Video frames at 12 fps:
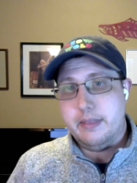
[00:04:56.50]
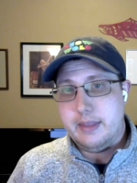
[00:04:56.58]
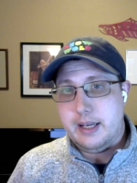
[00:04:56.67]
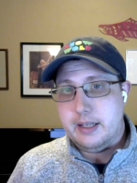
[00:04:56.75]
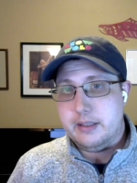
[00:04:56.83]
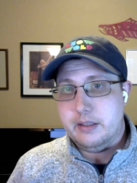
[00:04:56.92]

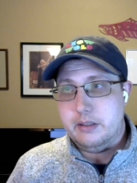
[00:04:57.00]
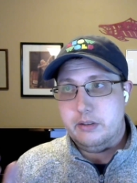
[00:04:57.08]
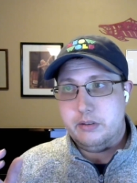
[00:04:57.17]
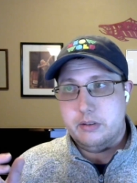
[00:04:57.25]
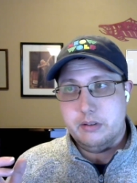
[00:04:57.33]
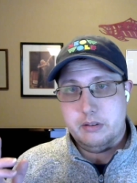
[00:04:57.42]
that
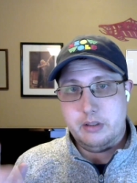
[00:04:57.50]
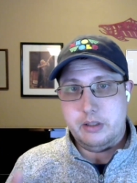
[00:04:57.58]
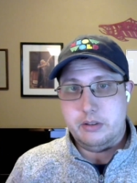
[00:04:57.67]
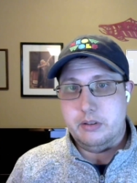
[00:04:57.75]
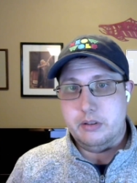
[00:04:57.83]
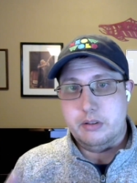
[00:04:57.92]
is
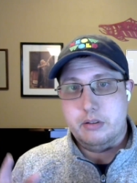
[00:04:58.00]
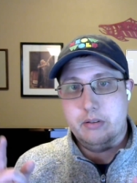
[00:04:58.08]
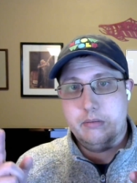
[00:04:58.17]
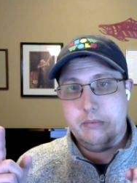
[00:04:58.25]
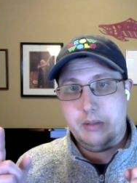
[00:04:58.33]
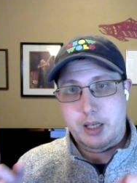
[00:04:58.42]
licensed
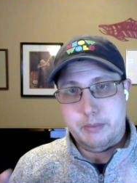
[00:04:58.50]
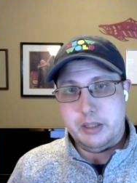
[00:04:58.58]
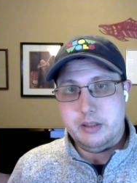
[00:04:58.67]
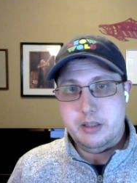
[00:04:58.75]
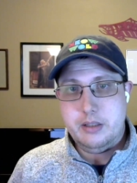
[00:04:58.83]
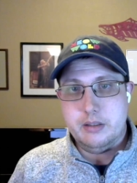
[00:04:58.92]

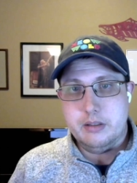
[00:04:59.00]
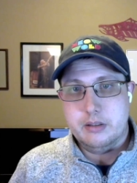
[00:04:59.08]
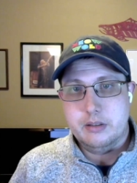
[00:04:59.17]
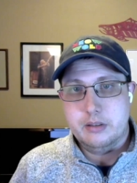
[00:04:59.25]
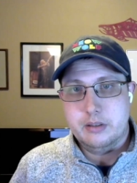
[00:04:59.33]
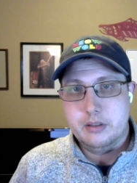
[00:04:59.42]
MIT,
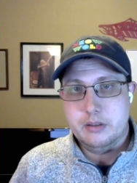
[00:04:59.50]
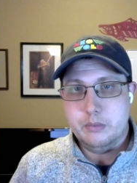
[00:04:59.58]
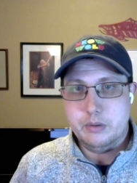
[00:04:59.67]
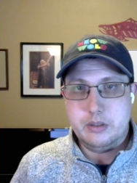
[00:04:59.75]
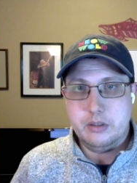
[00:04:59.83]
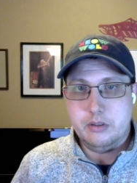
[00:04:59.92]

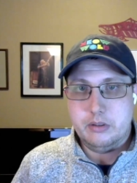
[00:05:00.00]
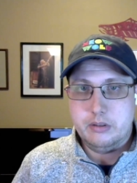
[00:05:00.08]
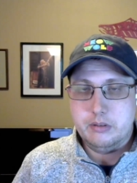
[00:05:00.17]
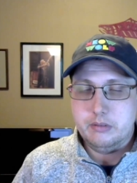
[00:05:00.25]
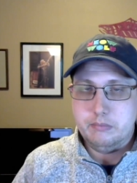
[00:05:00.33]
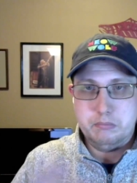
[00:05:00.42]
which
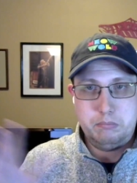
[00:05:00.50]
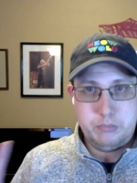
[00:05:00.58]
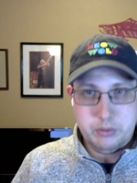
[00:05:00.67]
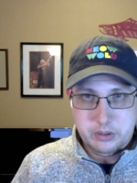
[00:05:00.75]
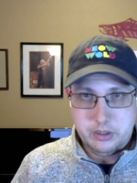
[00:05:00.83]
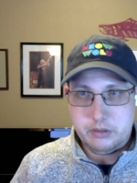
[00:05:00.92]
is
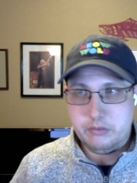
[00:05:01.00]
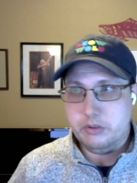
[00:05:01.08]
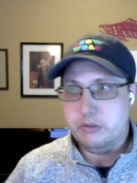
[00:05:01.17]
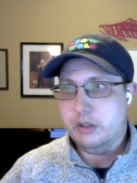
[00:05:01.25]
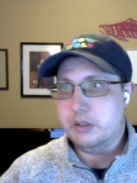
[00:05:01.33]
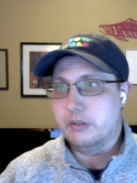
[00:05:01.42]
pretty
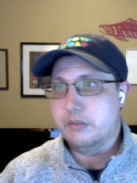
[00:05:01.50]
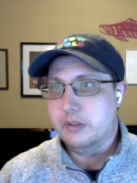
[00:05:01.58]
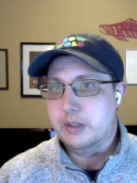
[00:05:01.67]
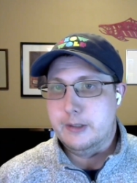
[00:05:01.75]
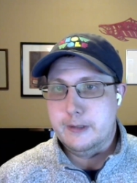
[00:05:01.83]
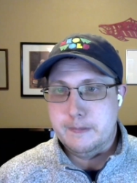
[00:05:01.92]
unrestricted.
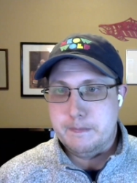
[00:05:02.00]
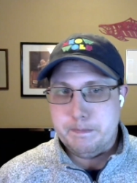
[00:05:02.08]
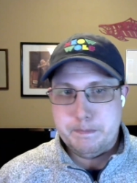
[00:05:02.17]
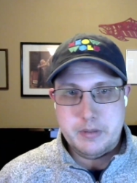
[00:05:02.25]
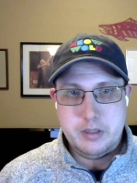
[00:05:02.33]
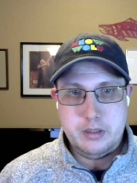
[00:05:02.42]

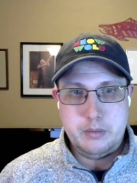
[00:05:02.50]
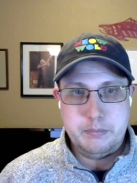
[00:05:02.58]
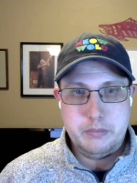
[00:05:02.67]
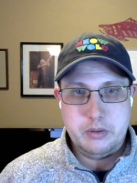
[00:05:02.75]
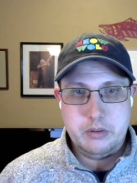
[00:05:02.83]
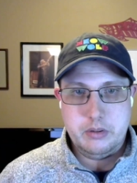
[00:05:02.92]
Uh,
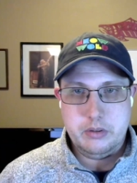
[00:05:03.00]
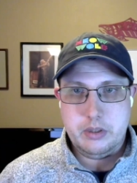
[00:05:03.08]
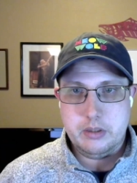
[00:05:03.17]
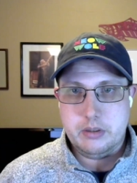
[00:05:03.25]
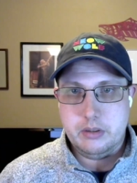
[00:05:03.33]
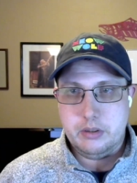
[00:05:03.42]
so
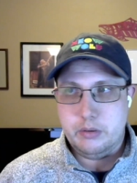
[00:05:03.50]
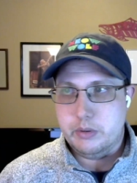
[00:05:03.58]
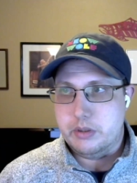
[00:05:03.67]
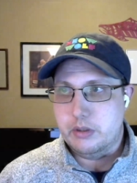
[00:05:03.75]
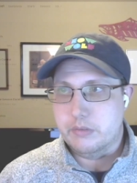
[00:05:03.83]
let's actually switch